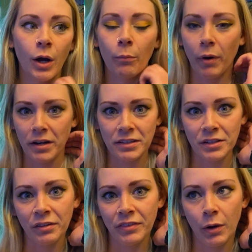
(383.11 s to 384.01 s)
bread and
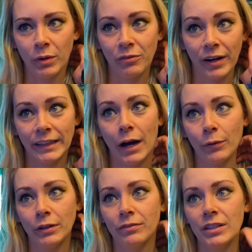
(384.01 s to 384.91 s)
stuff that we ran out
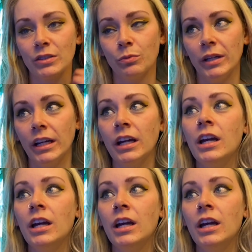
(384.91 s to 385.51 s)
of this week.